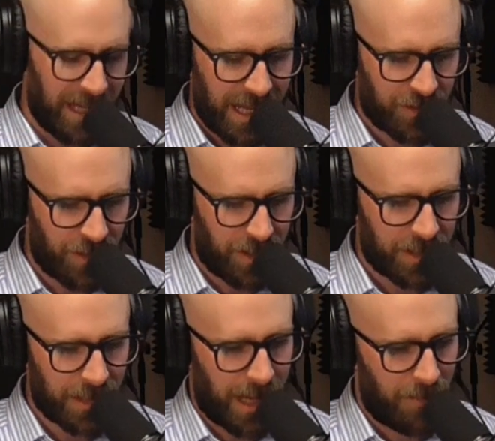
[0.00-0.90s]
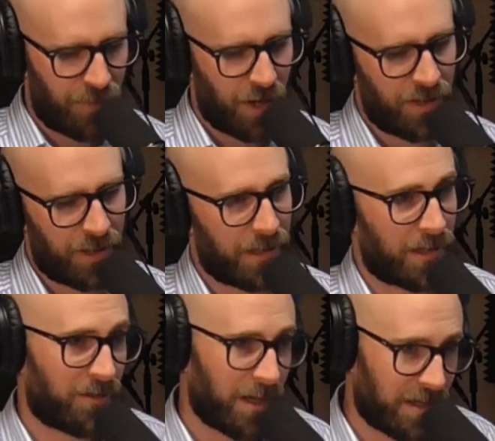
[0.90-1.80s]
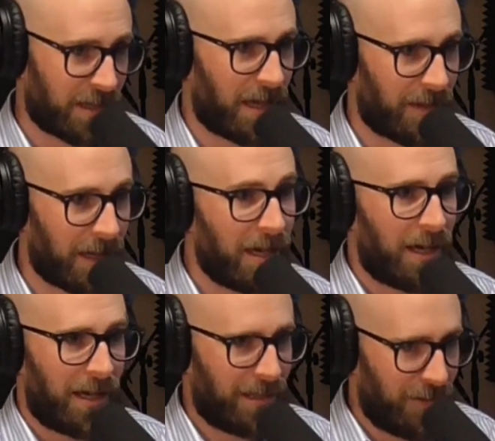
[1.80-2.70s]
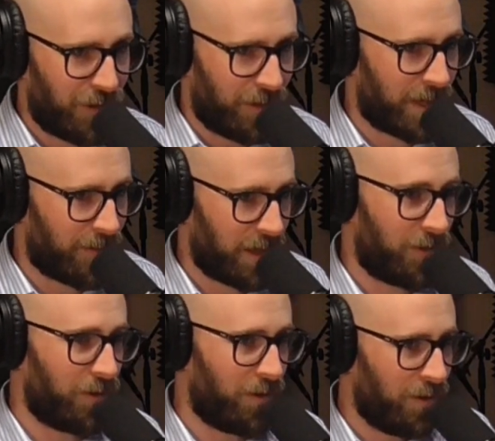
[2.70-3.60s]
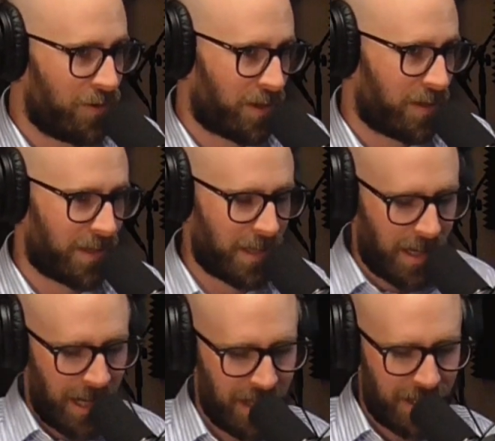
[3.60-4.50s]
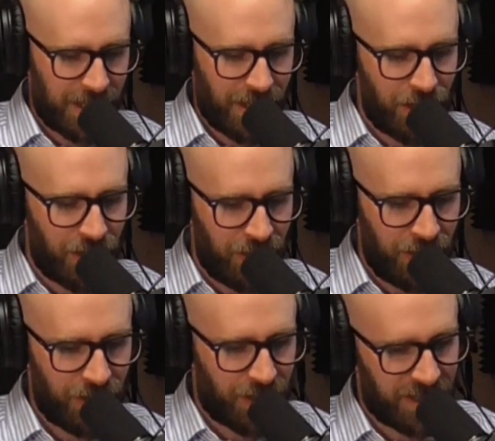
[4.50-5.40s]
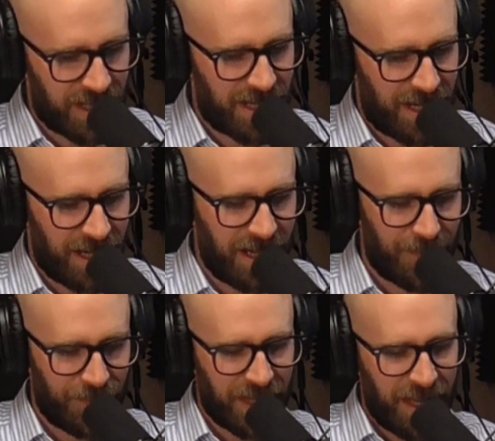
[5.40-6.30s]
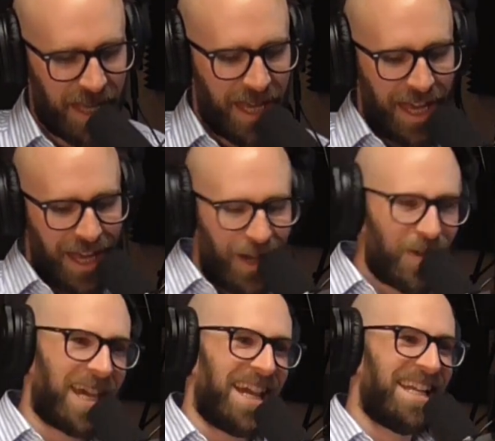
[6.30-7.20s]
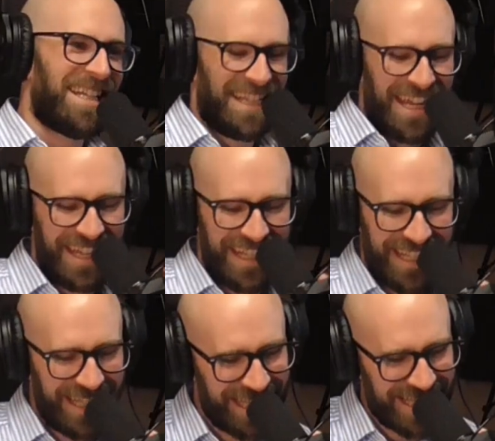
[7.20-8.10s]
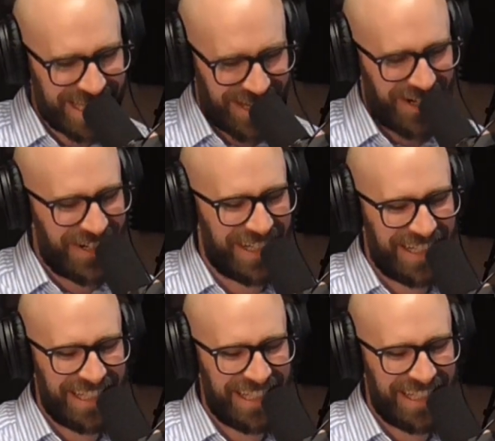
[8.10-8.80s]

electrons and protons are crushed together, and they form something called neutrons, hence your neutron star. Okay. So...